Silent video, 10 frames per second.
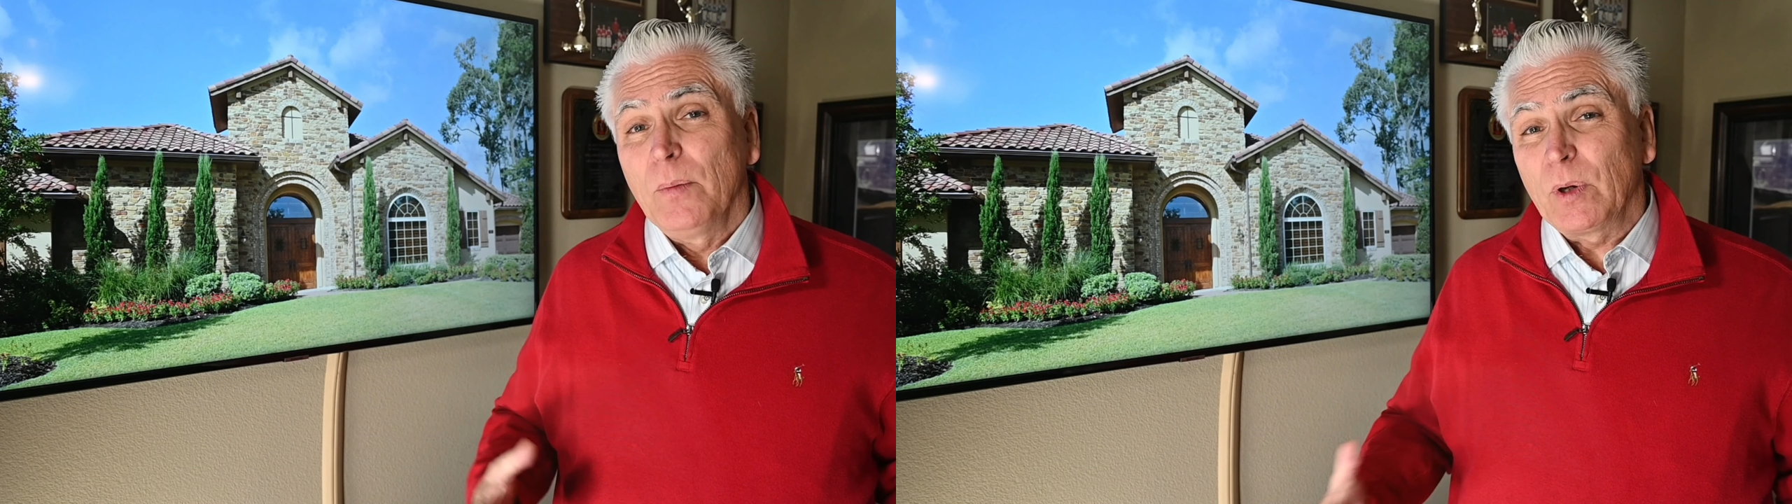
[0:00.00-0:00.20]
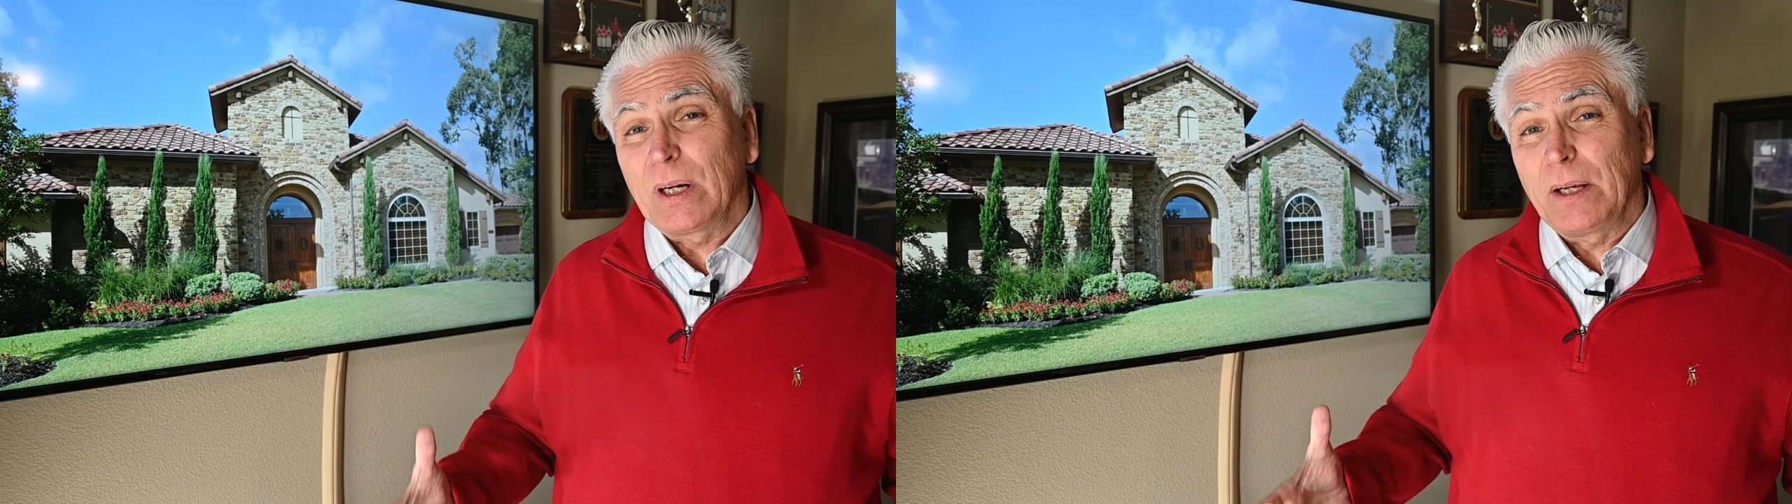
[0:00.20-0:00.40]

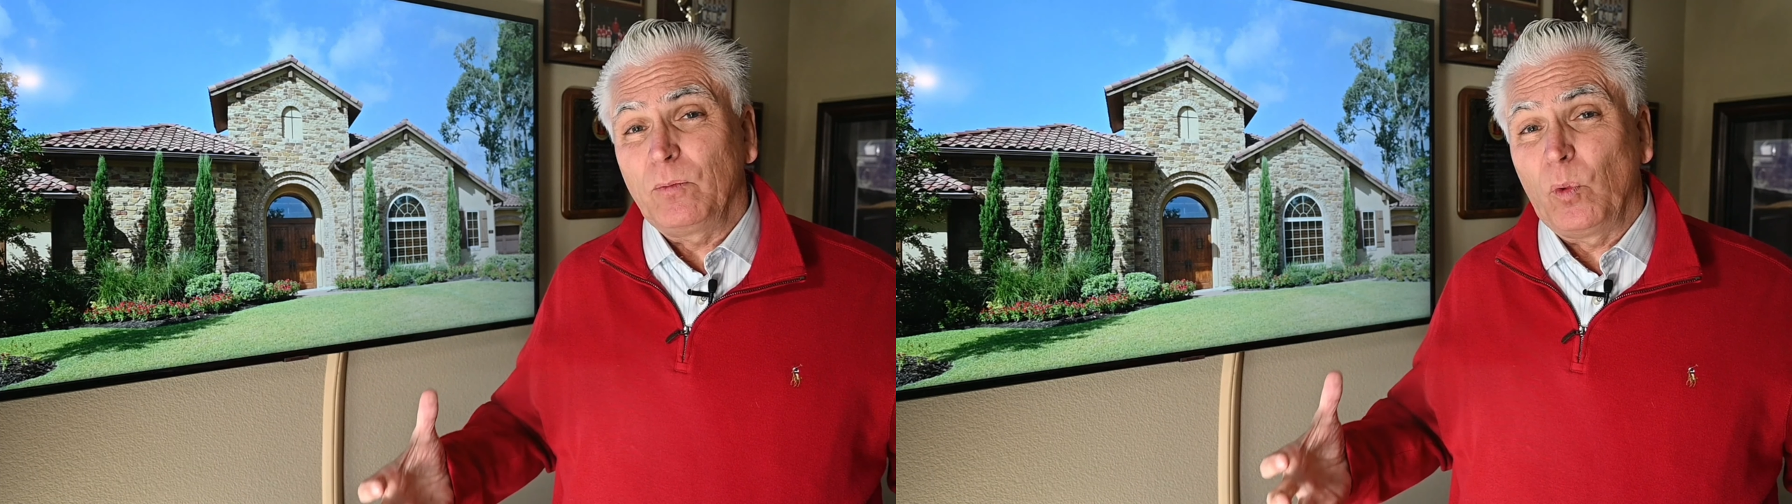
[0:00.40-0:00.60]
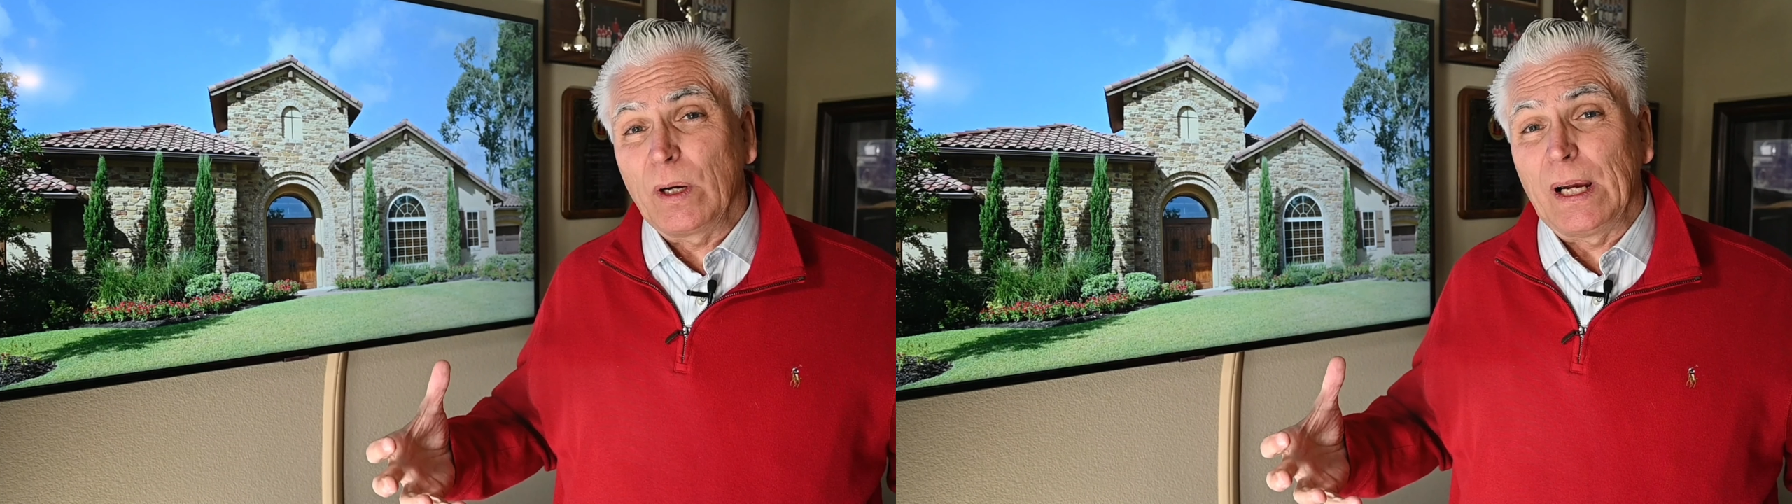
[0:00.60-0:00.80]
But I,
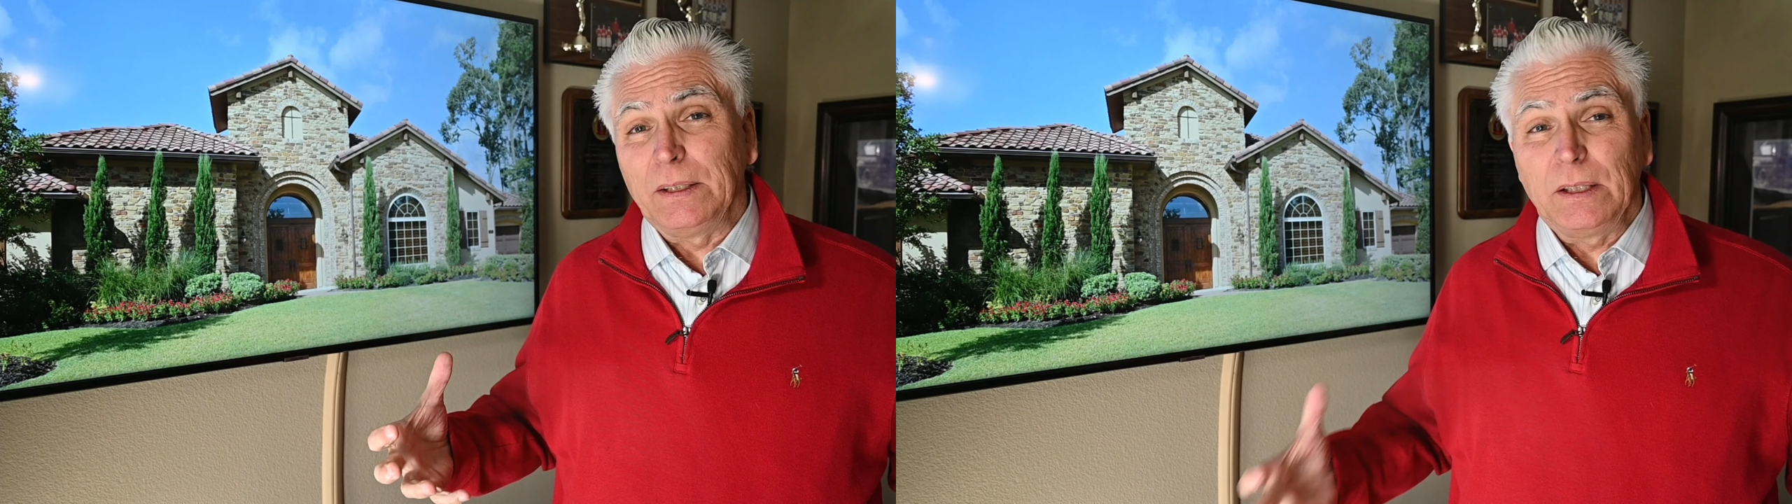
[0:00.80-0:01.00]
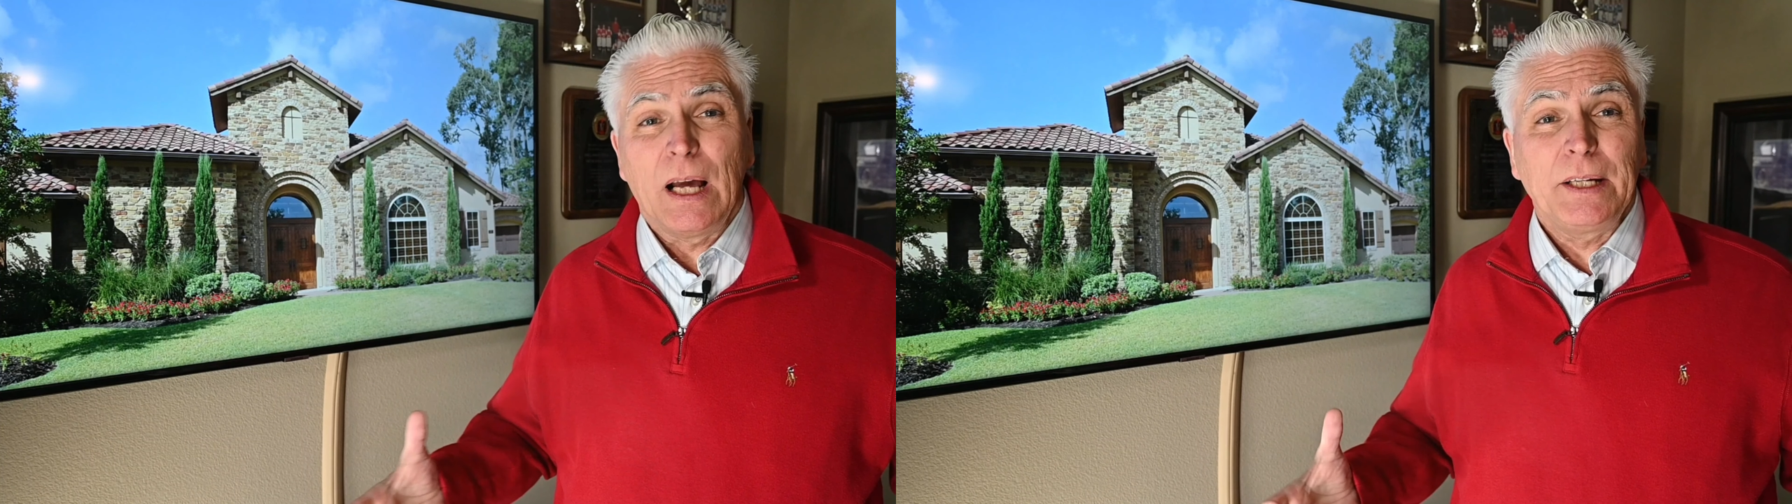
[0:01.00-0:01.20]
what
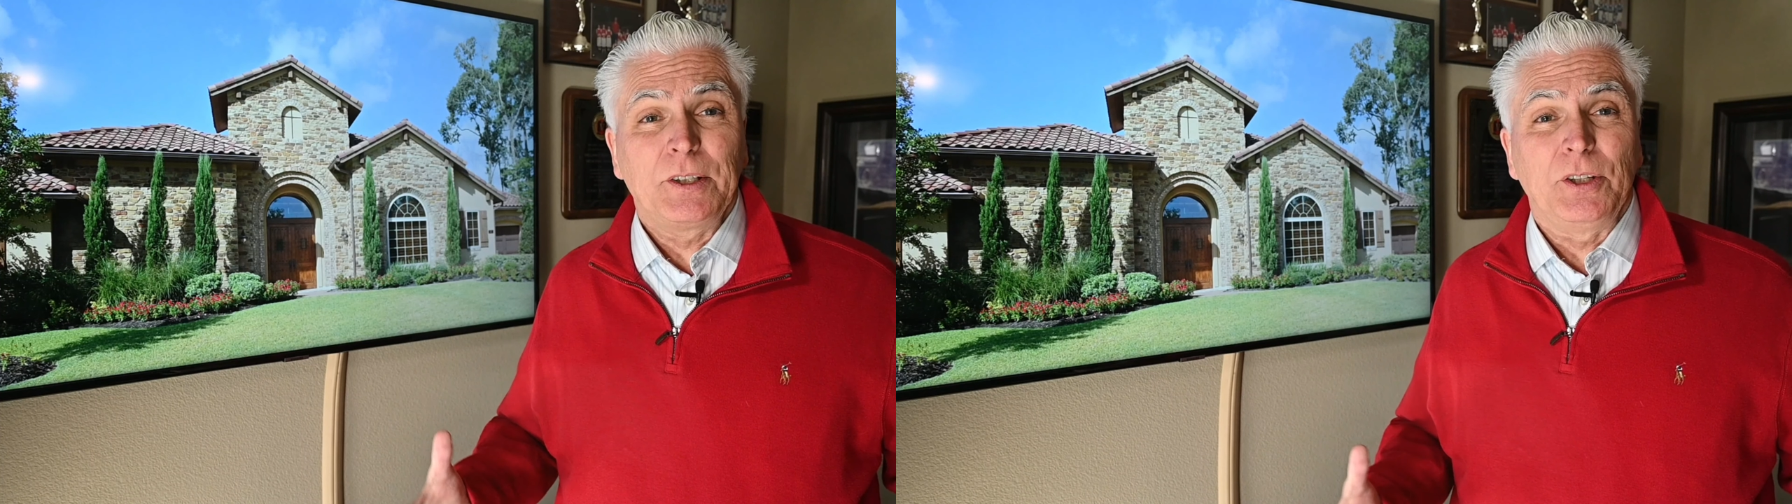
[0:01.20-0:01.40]
I'd like to